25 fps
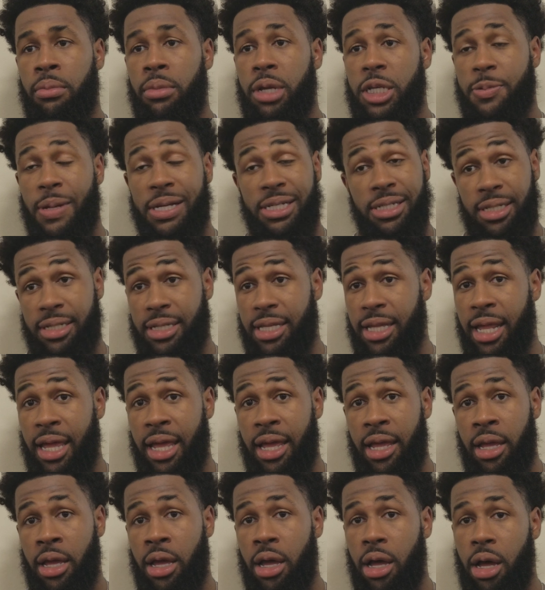Especially
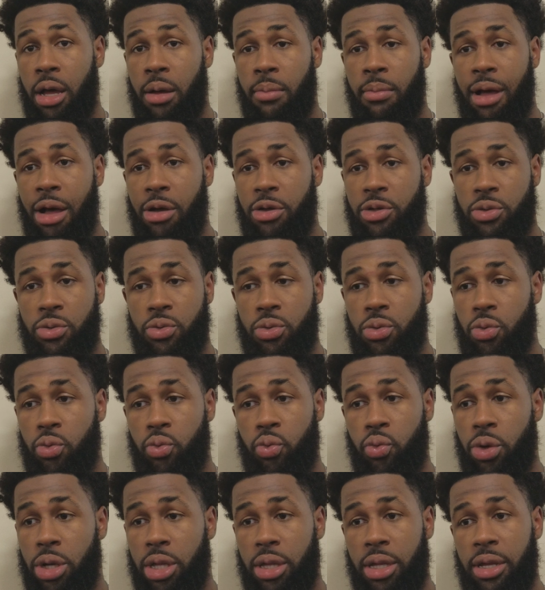today, um, I was
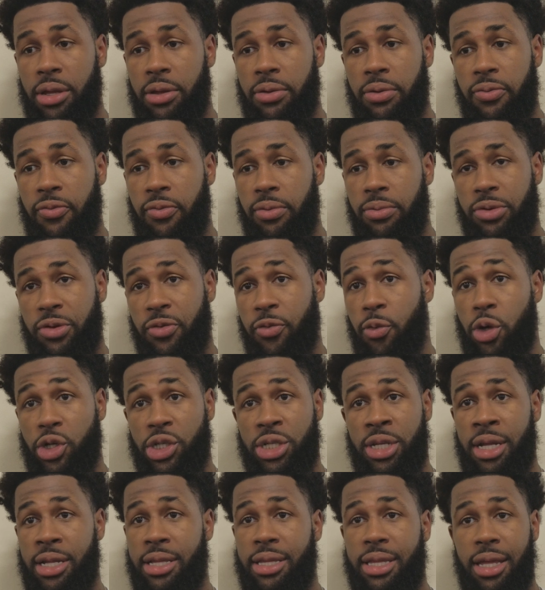really
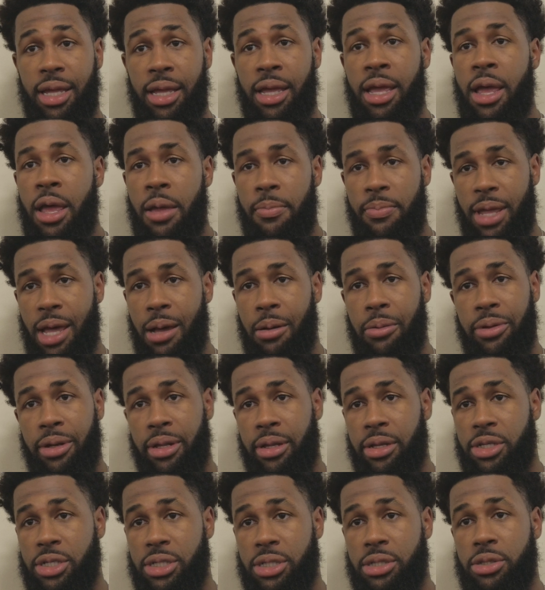fortunate to be able
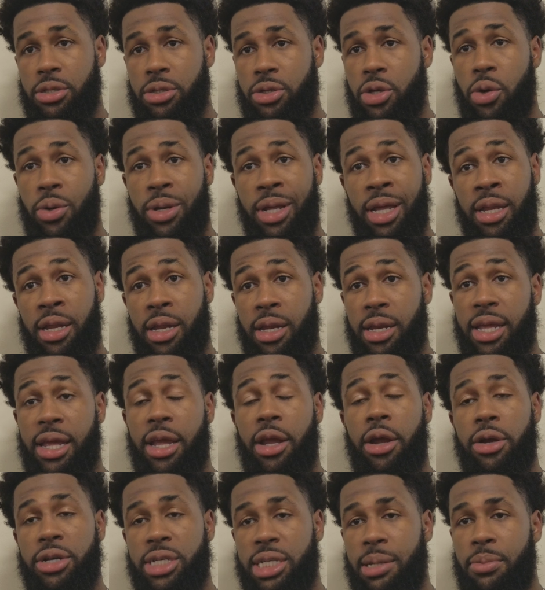to just tune in and
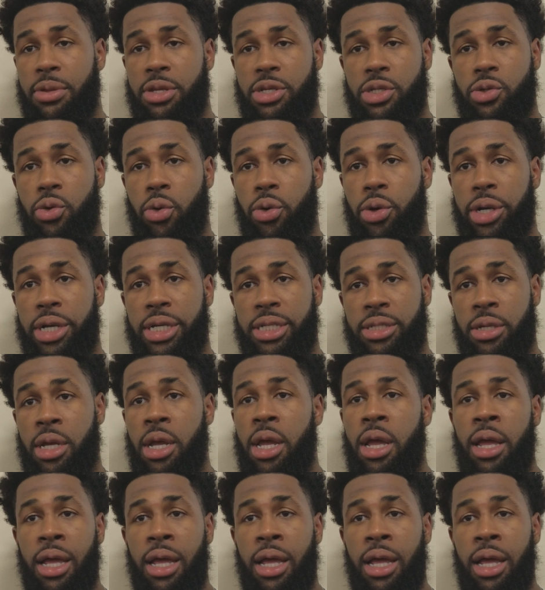hear some of the stories